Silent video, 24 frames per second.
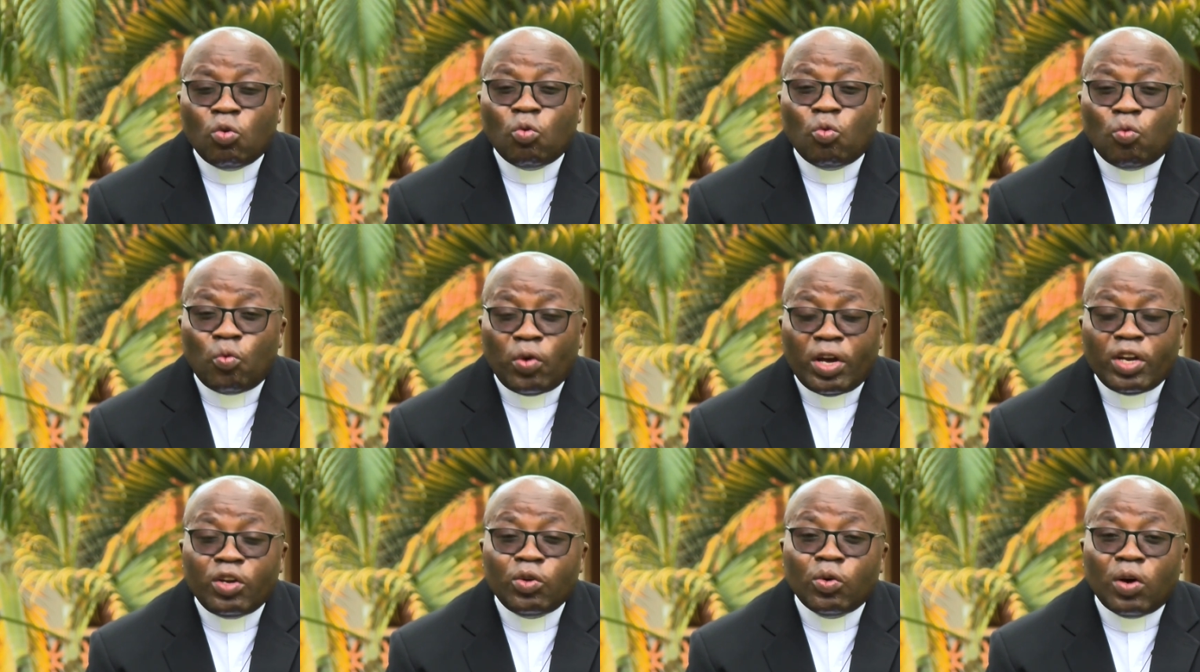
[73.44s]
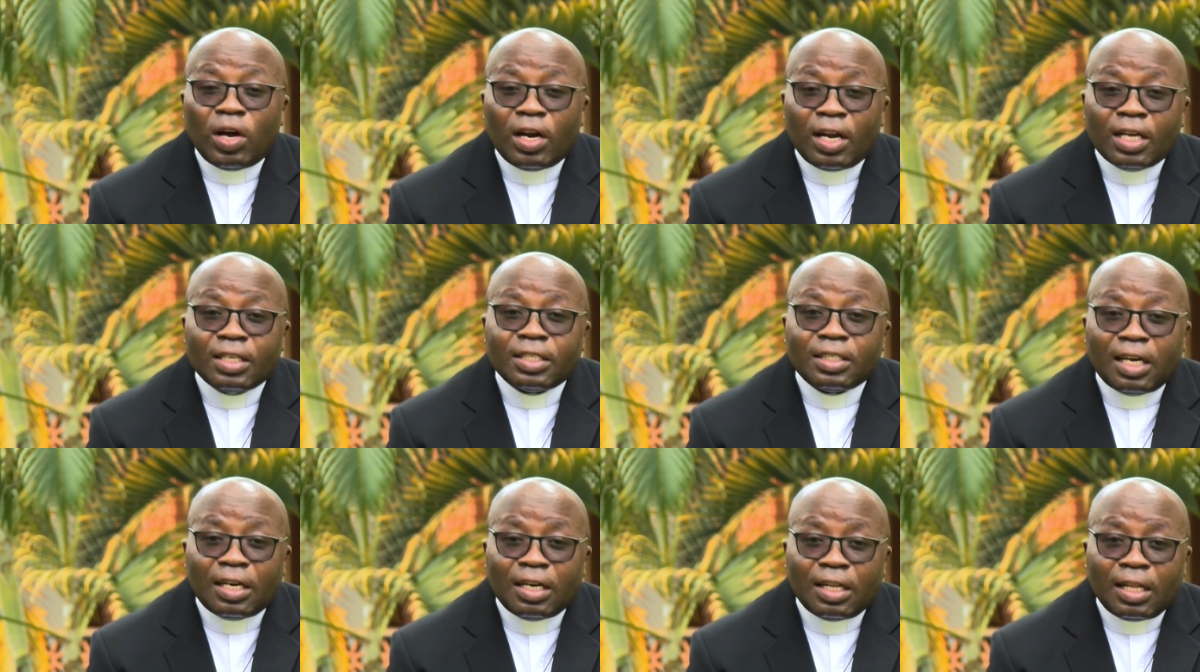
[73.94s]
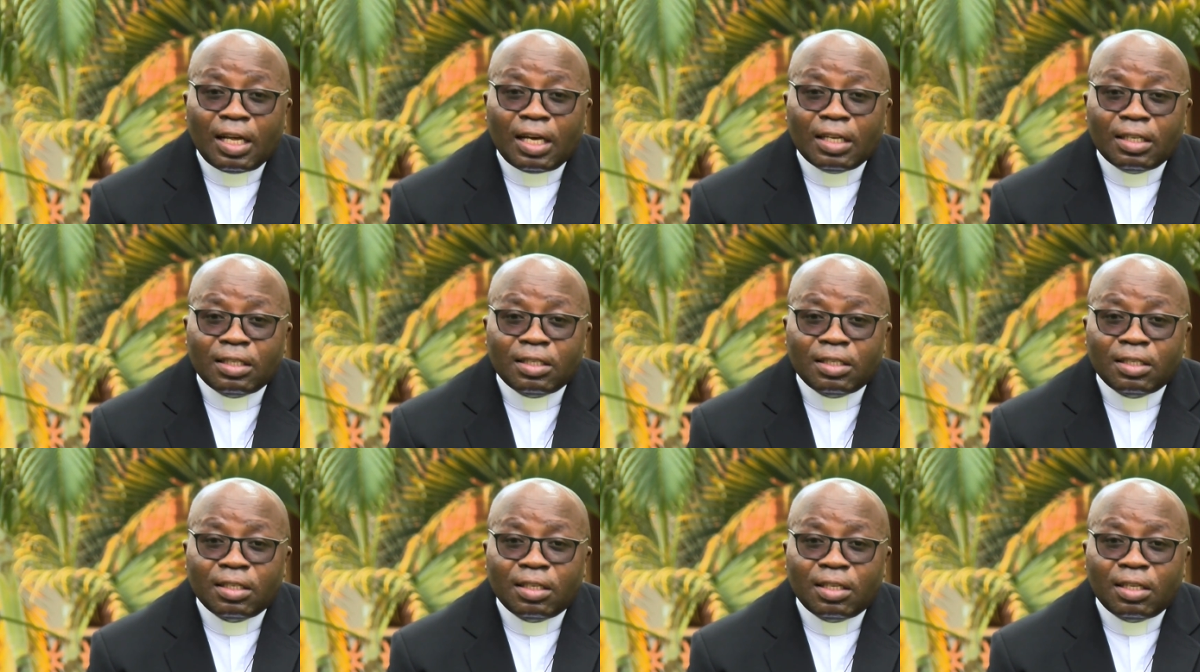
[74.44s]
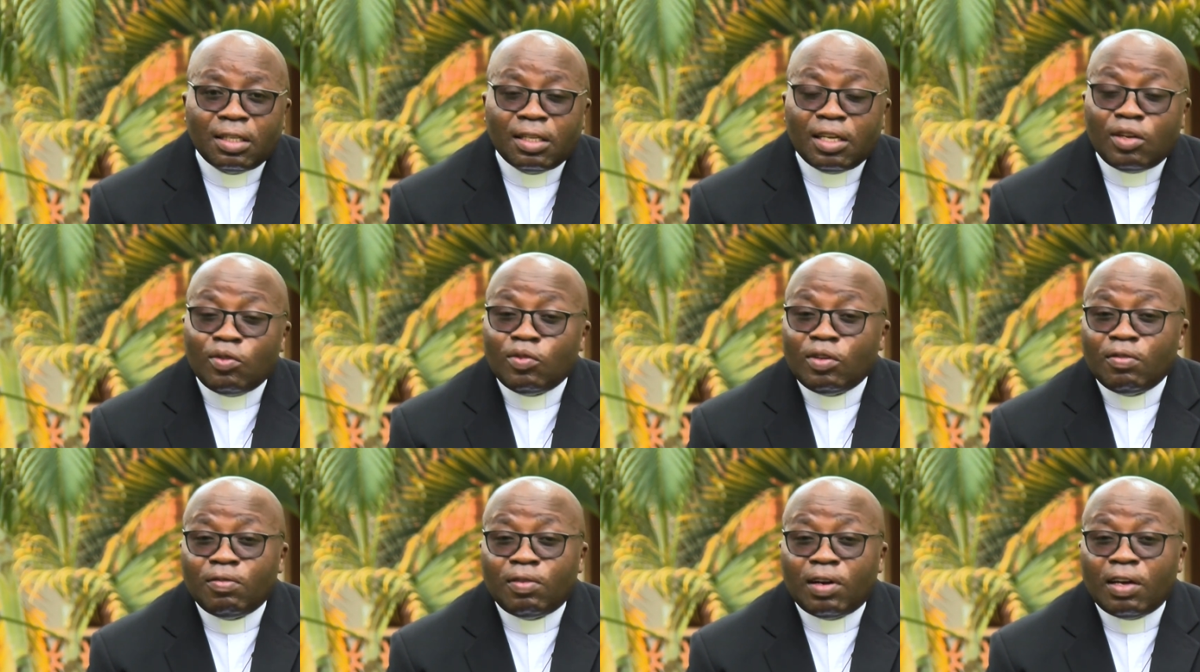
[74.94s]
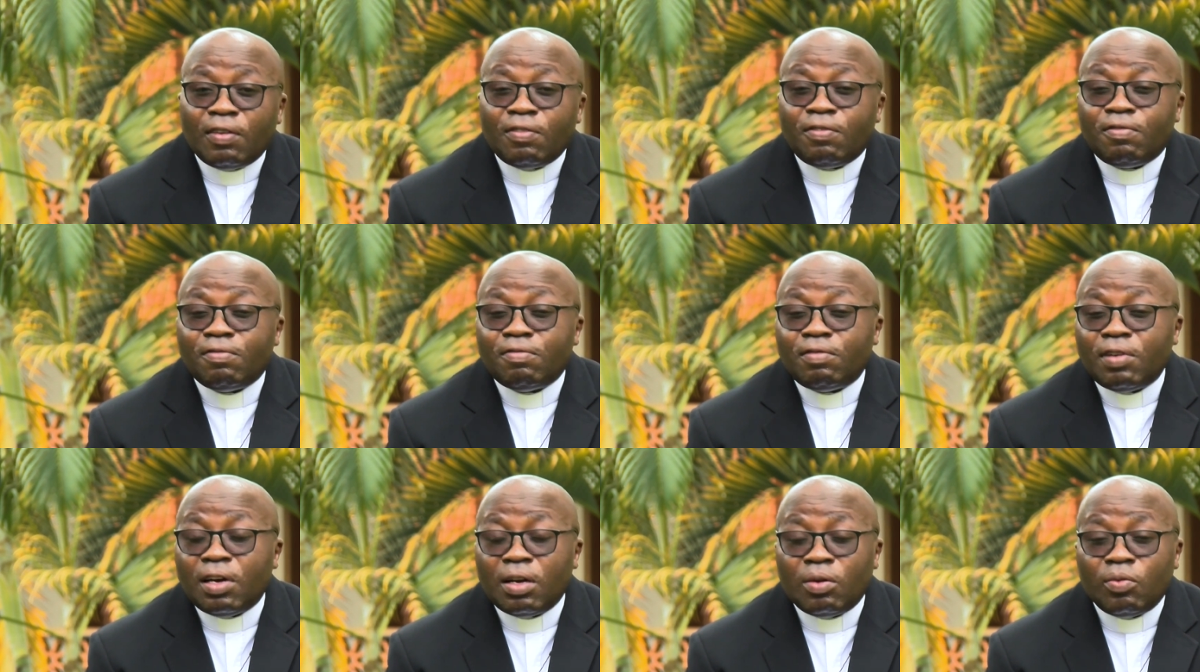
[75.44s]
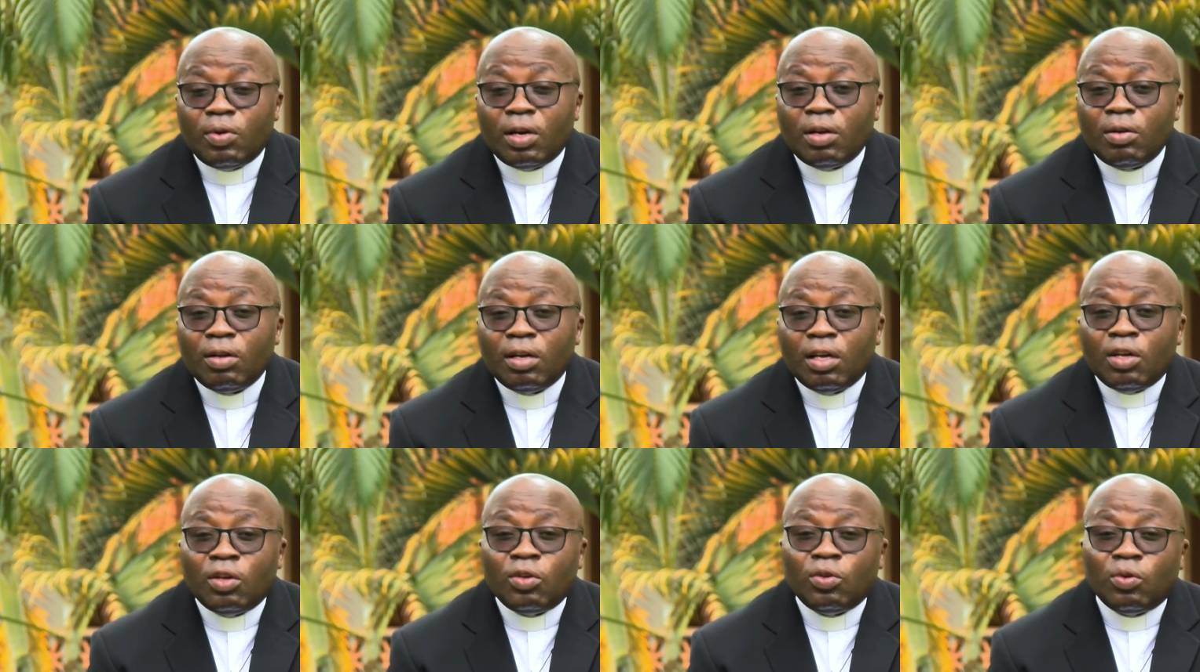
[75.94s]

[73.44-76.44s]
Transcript: When you understand that, then live life very well,